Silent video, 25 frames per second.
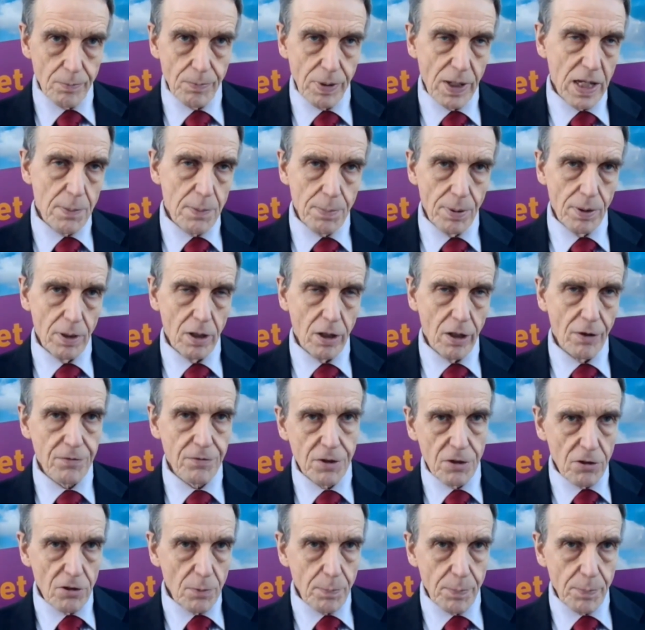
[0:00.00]
people of
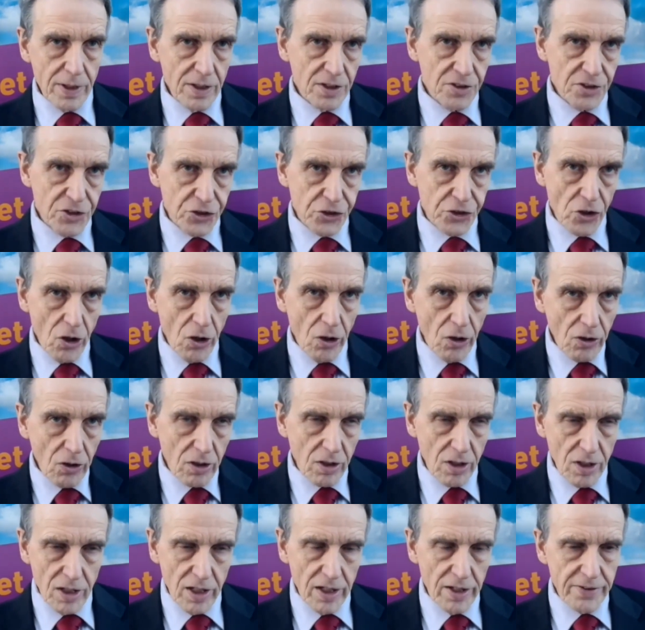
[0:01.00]
European stock
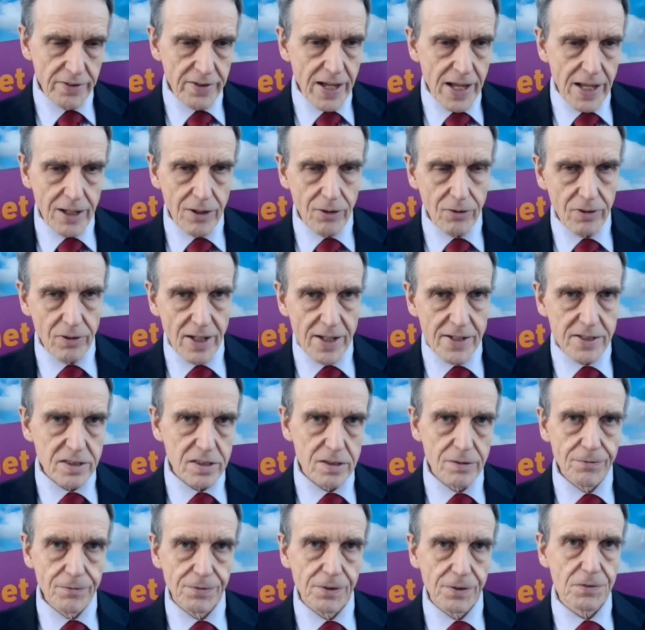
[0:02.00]
are now less
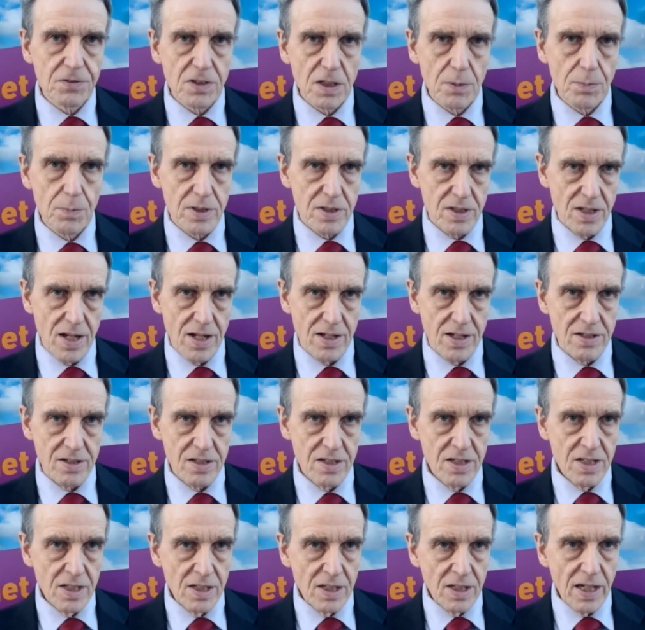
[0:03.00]
than 50%.
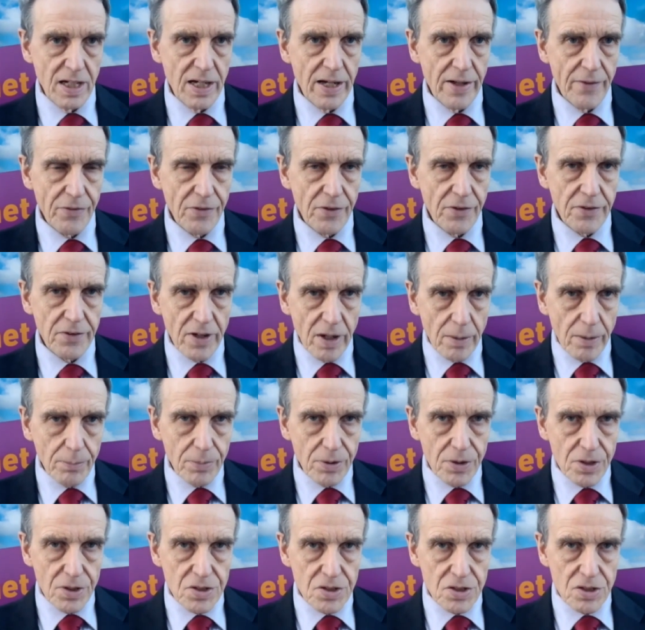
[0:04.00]
And the
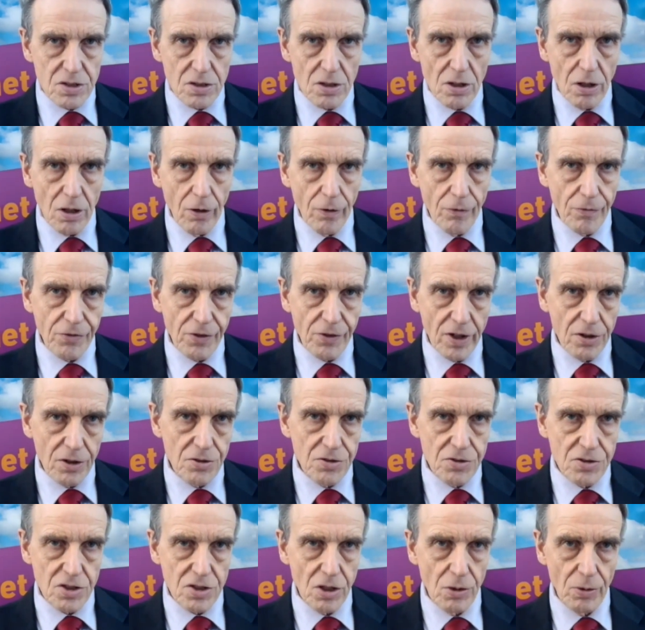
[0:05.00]
numbers of
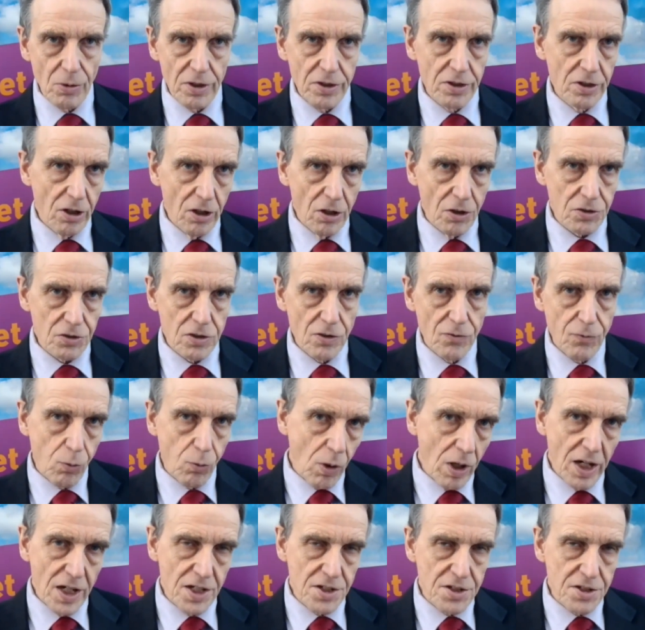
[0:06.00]
those who are not of
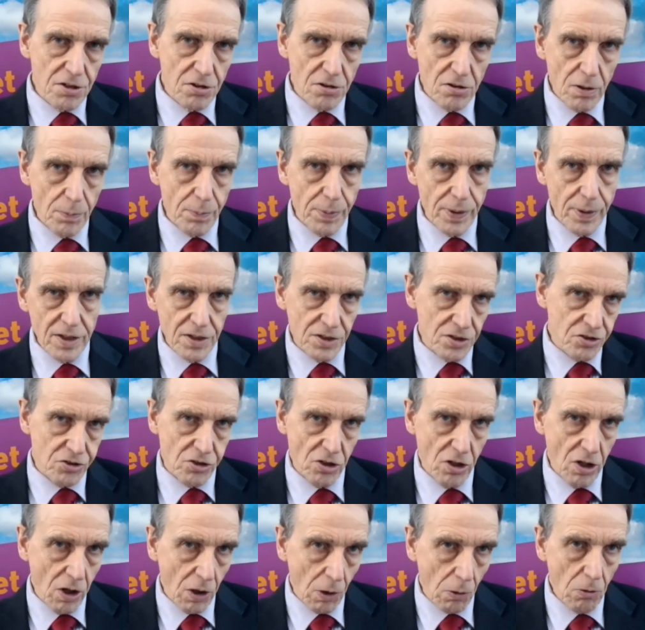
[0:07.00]
white European
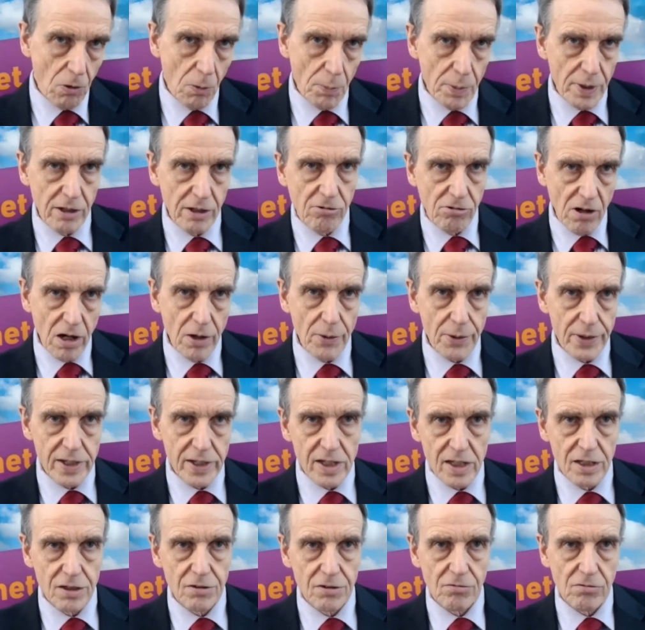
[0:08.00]
stock will be
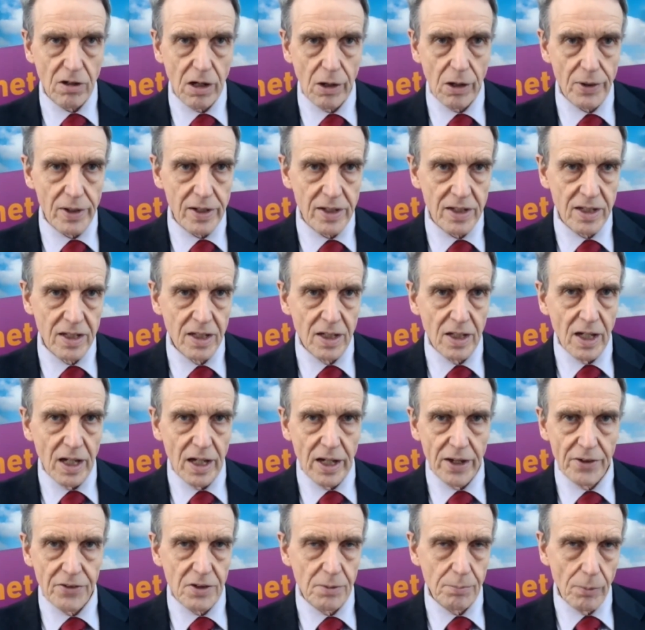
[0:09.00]
growing and growing.
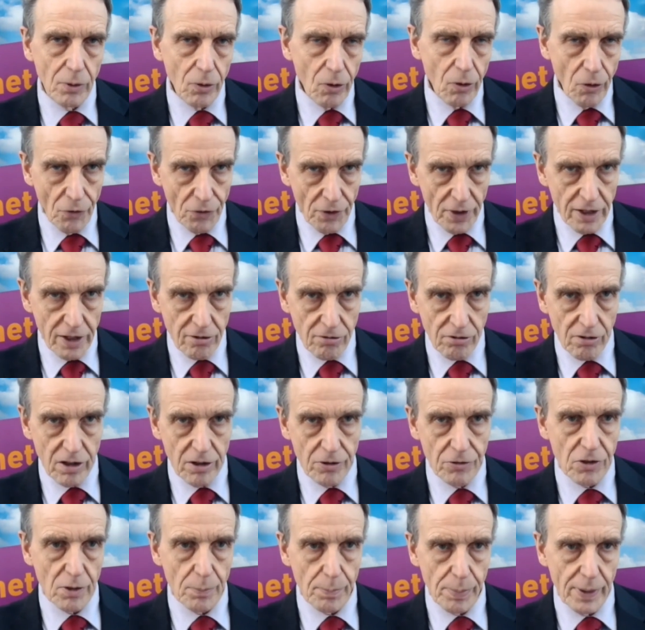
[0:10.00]
And the more they
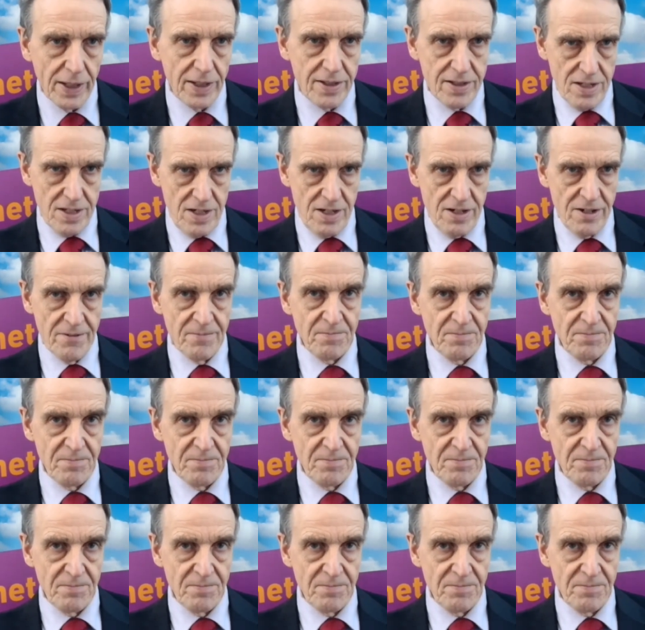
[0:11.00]
grow, the better.